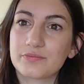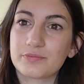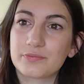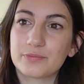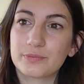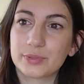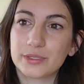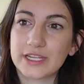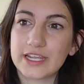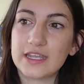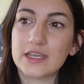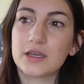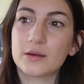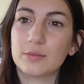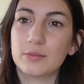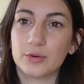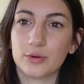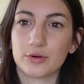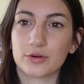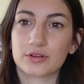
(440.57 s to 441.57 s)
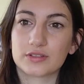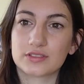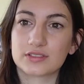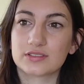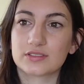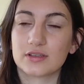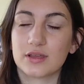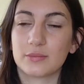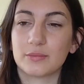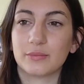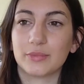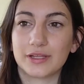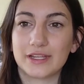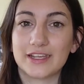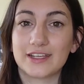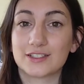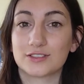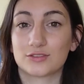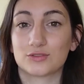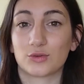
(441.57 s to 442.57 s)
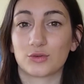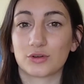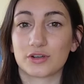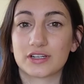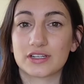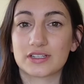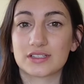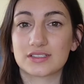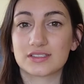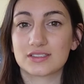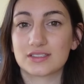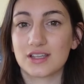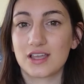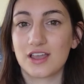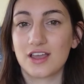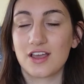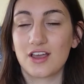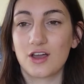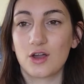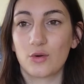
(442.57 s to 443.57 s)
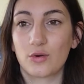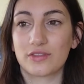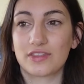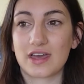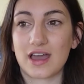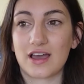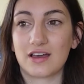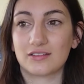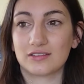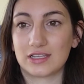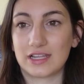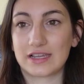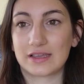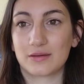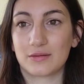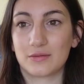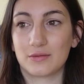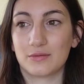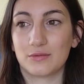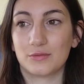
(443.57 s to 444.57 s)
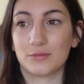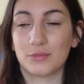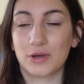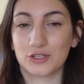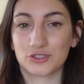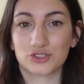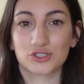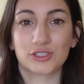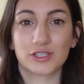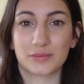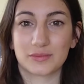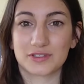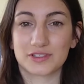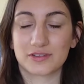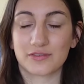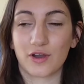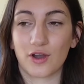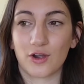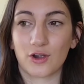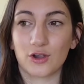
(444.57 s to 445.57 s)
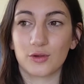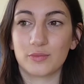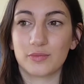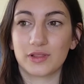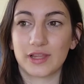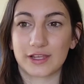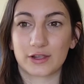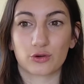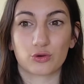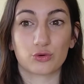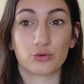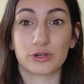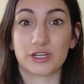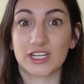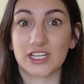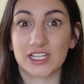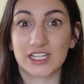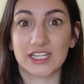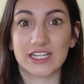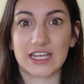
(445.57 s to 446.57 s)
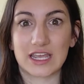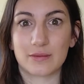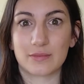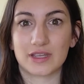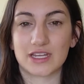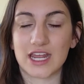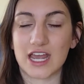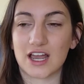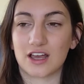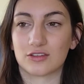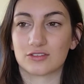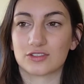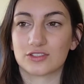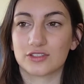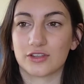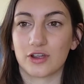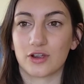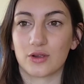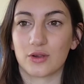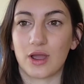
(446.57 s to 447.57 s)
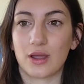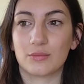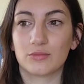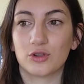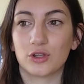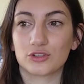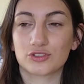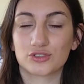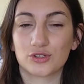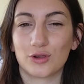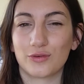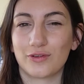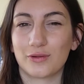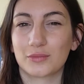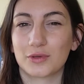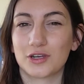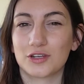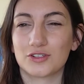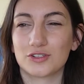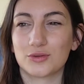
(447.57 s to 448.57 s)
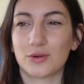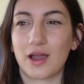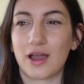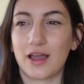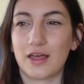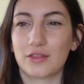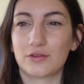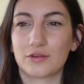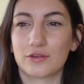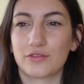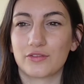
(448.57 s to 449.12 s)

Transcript: bleak books and bleak stories without like much glimmers of hope like really get me down. So I'm not sure if I'm going to do either of